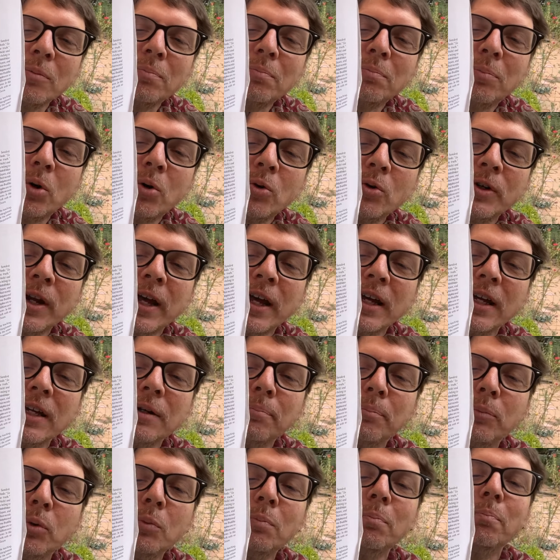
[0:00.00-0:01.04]
Bodai
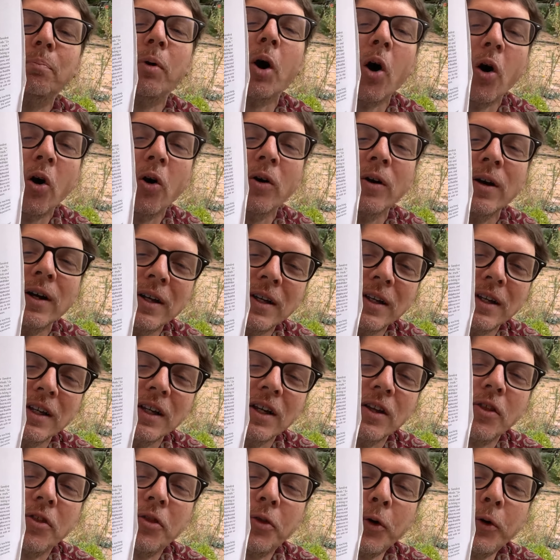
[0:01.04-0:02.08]
Bunpo,
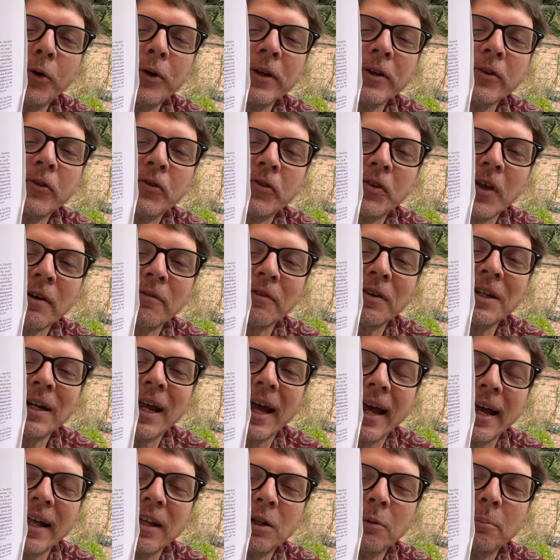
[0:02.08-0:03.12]
37
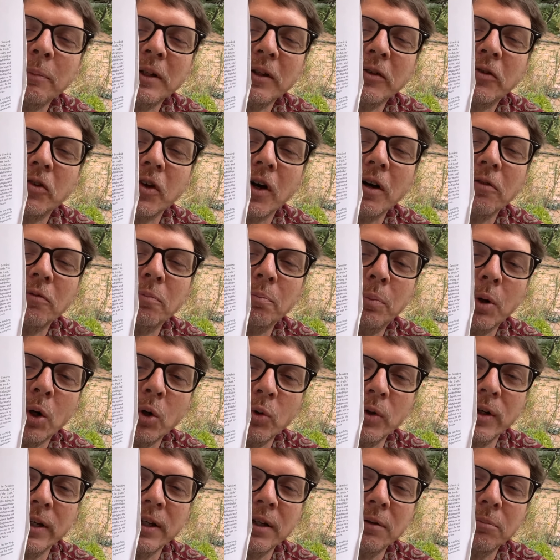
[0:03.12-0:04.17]
Elements of
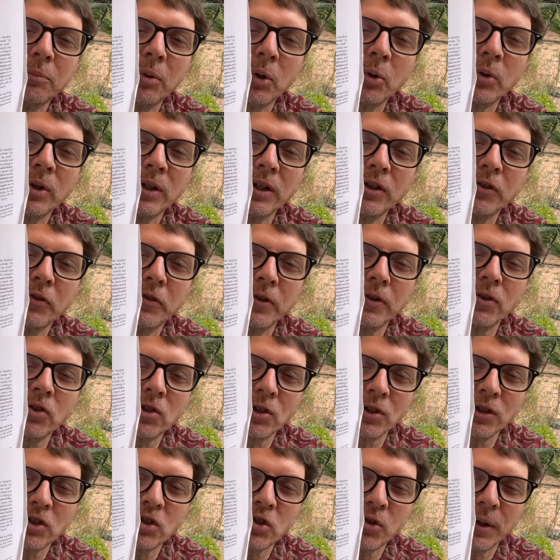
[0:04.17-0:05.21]
Bodhi, and Bodhi is
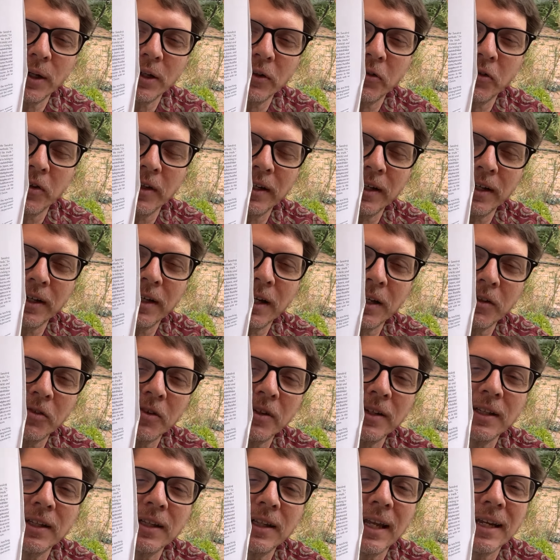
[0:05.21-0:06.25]
usually translated as
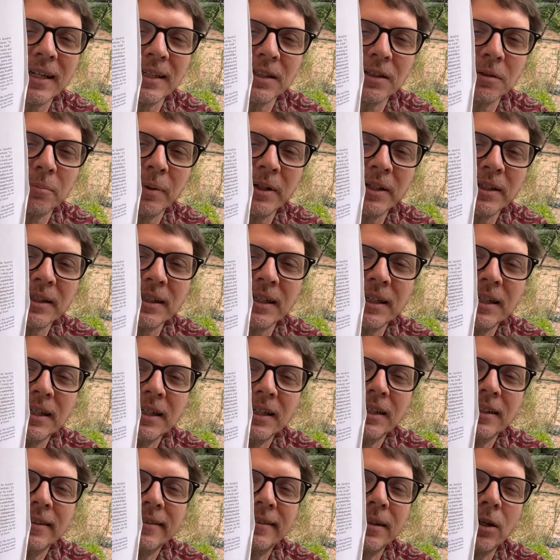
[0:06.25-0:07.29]
enlightenment.
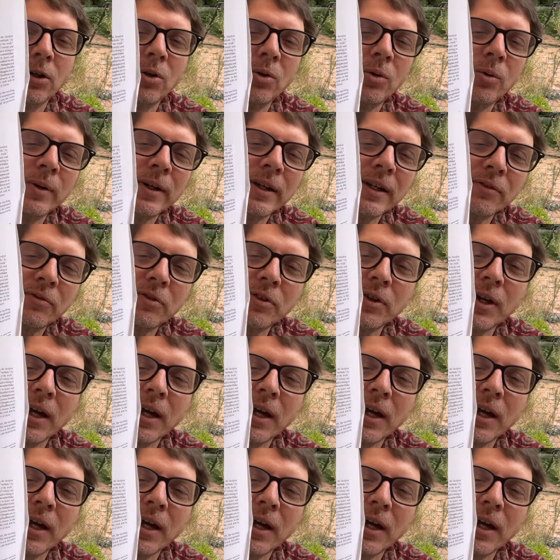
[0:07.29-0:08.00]
So if you